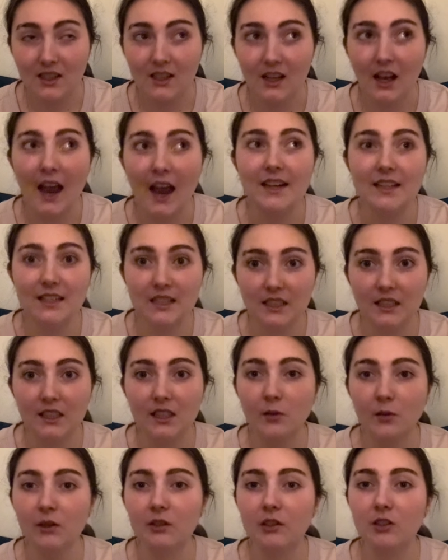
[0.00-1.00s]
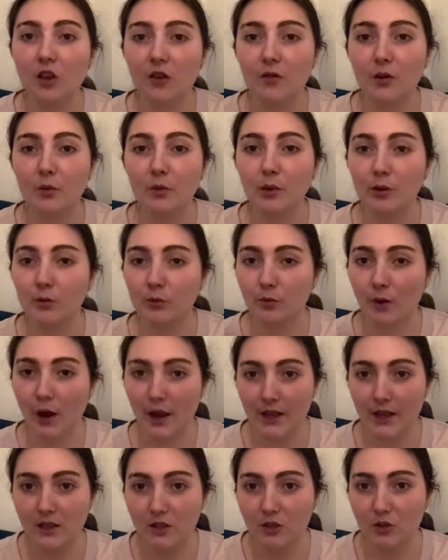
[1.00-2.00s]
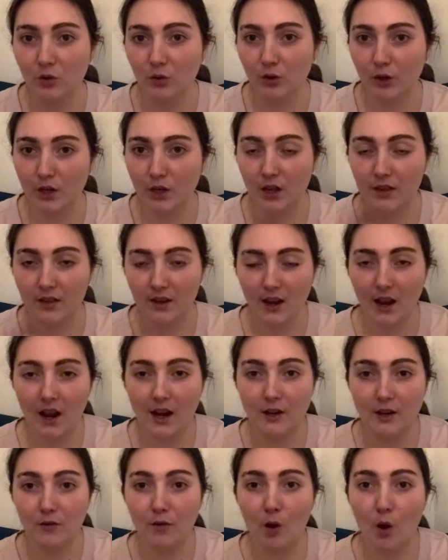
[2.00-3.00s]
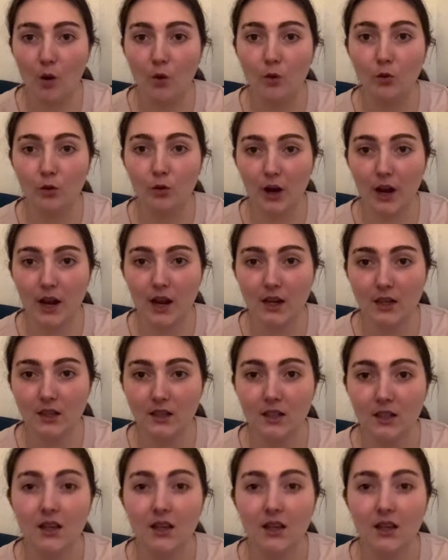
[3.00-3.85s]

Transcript: Ideally, you want to serve it with rice or another kind of whole grain.